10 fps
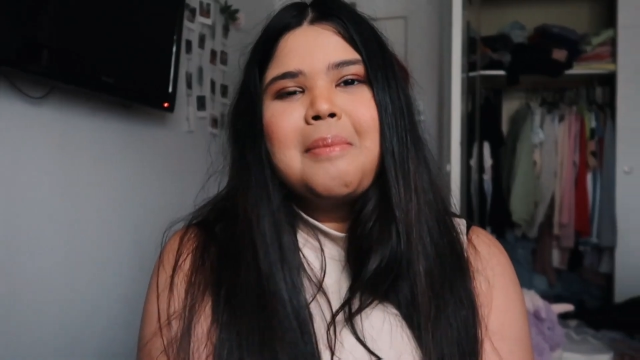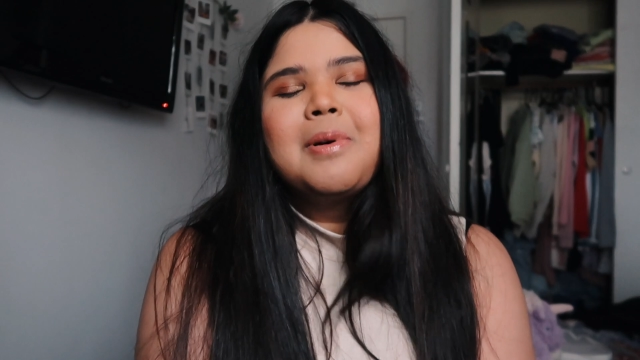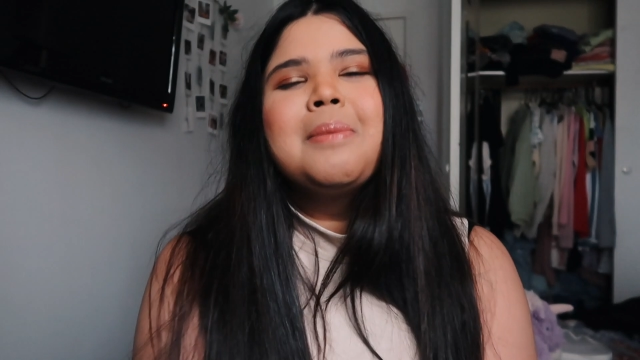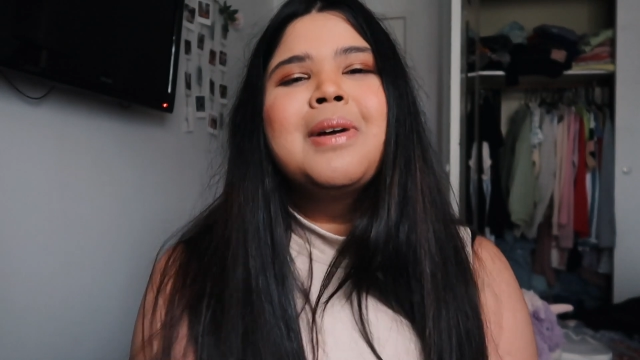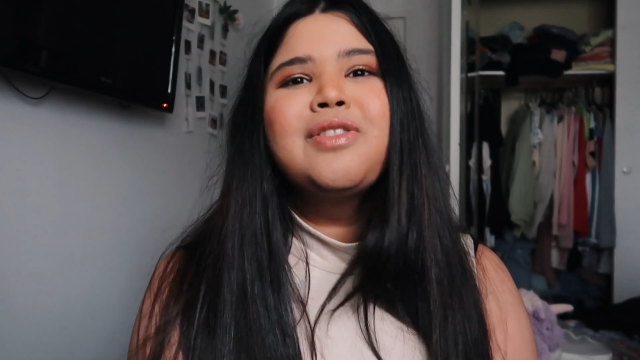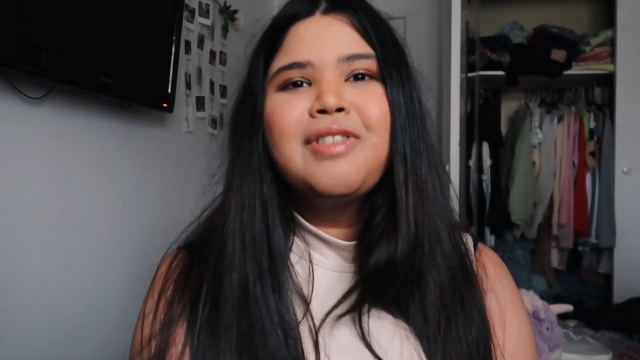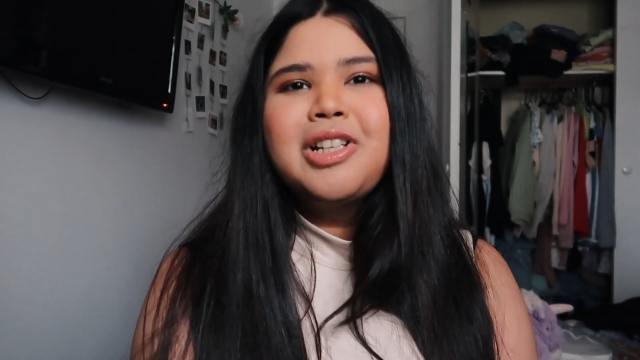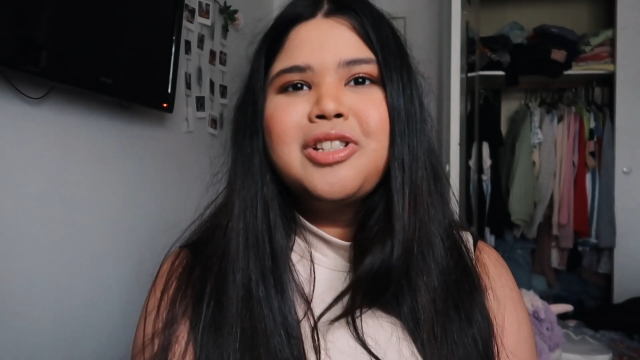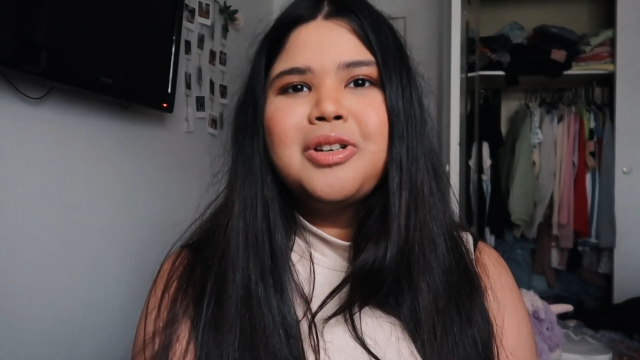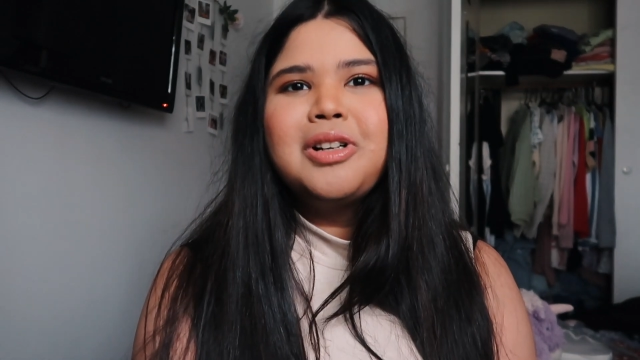I pretty much
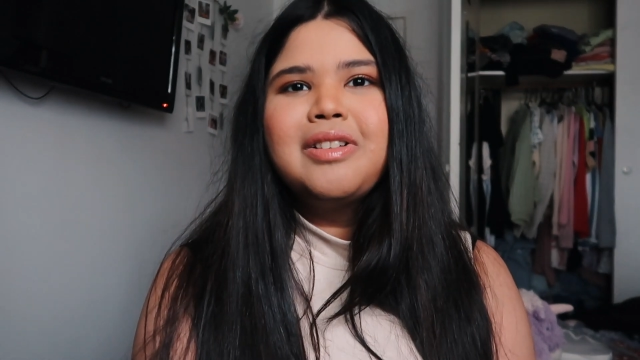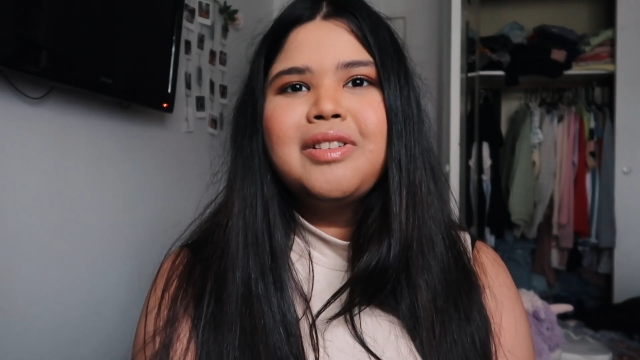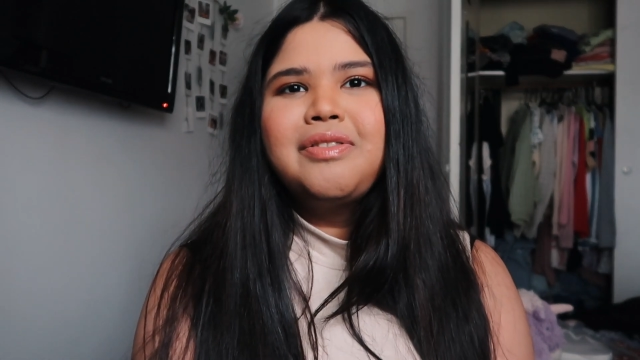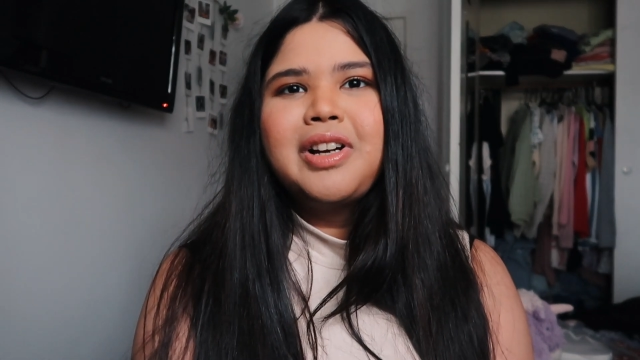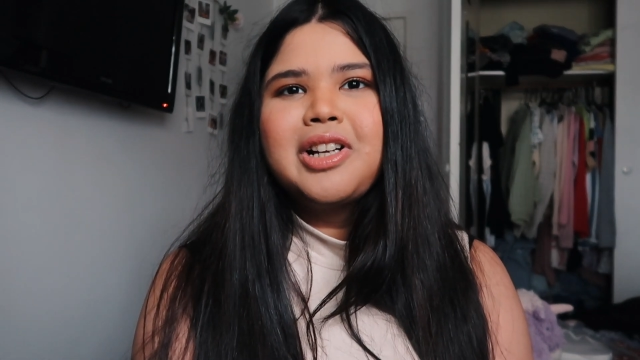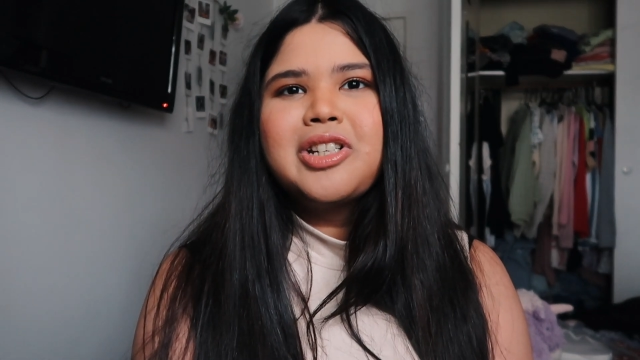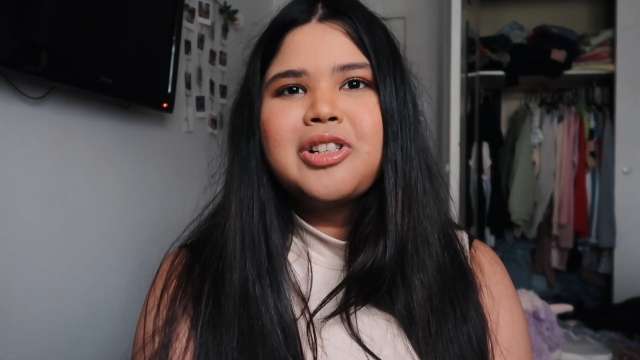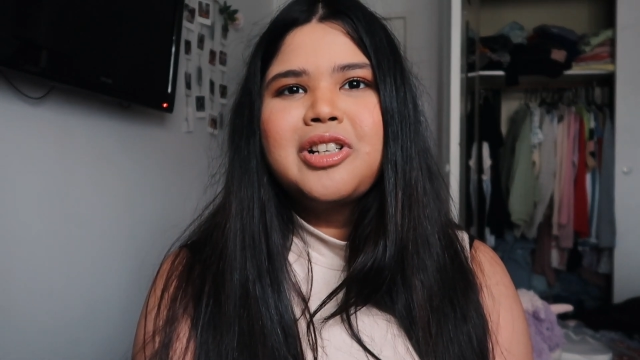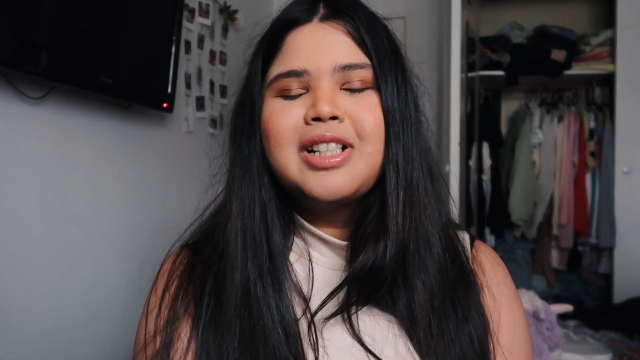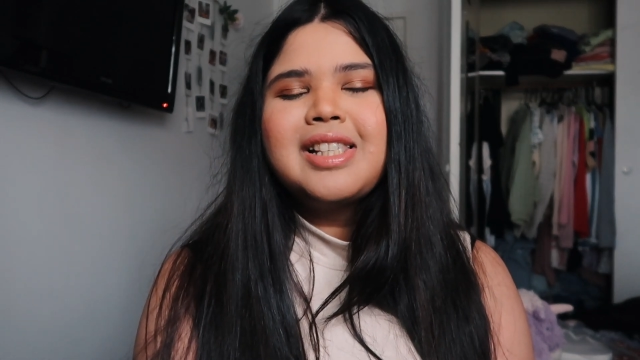finished all of the photo
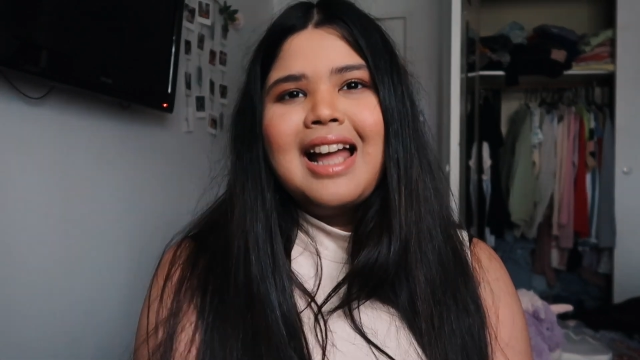shoots.